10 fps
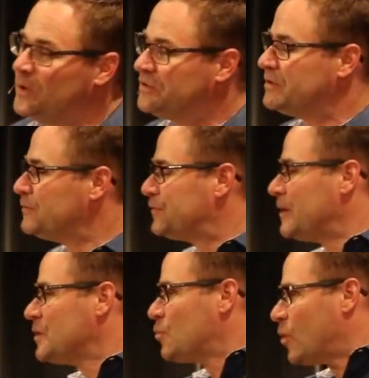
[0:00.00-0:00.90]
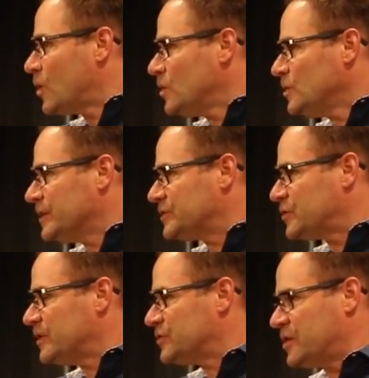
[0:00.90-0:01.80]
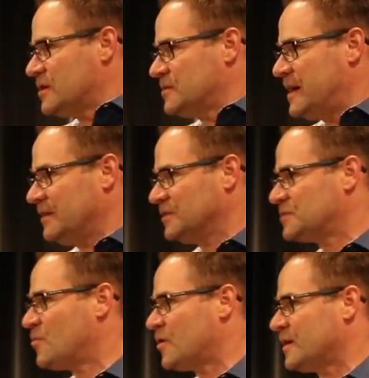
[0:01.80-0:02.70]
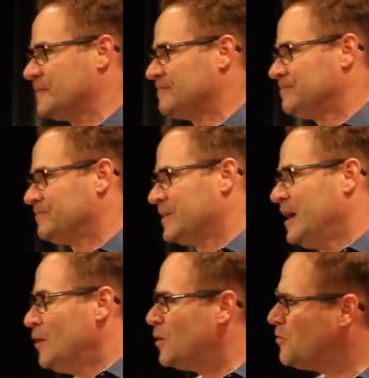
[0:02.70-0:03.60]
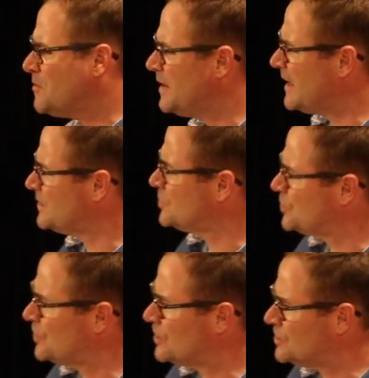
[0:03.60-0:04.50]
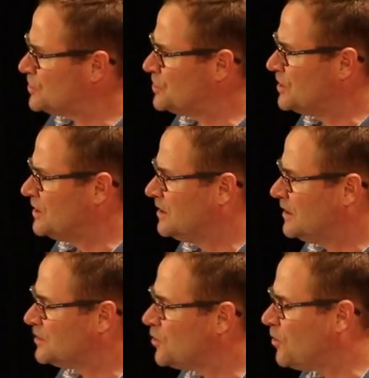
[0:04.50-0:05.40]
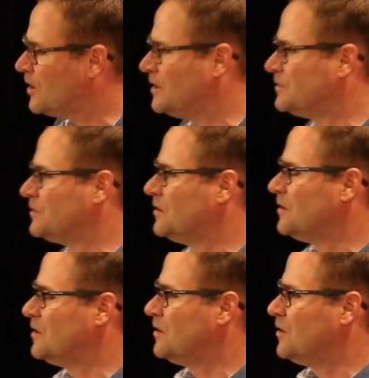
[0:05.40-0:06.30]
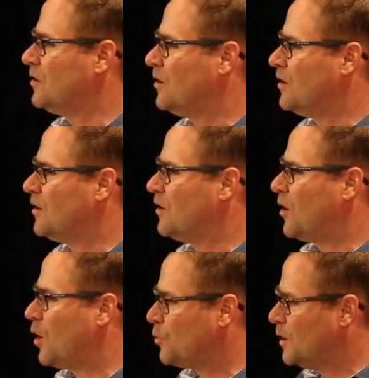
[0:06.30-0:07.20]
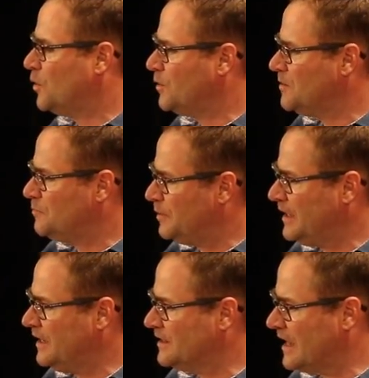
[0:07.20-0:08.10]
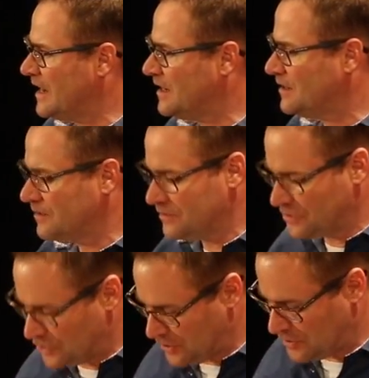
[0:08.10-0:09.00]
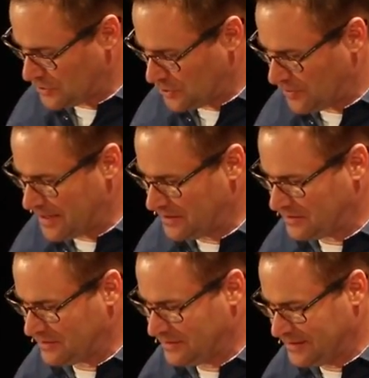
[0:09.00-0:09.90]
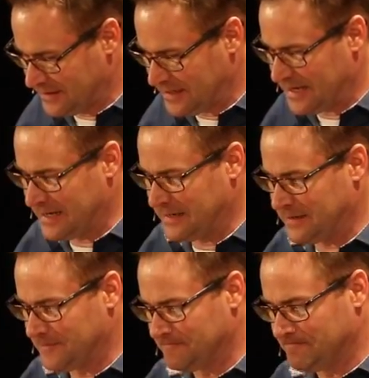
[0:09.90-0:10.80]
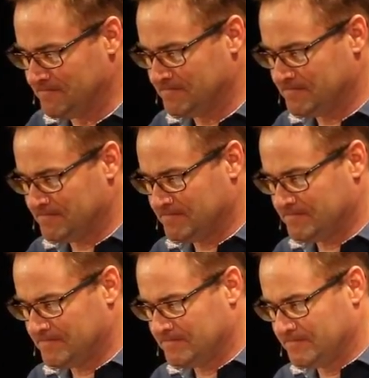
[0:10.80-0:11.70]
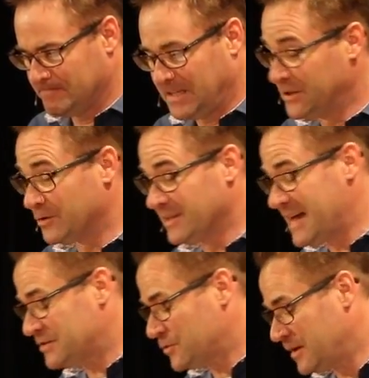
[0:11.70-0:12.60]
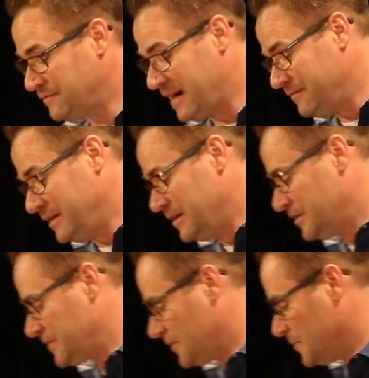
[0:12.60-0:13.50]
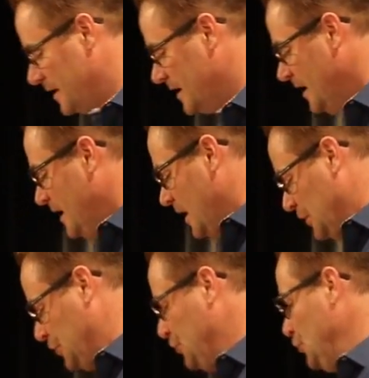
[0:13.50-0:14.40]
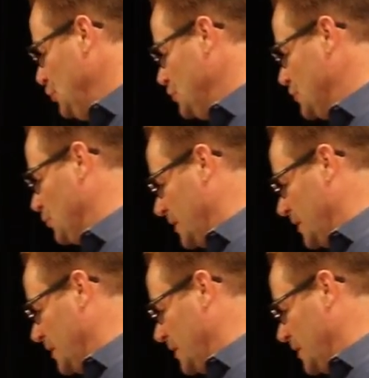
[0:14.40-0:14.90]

wisdom from the world, as Chris talked about this morning? Will we be like the church in Corinth? Or will we be like the church Christ designed? You know, in the last 25 years, there's been a huge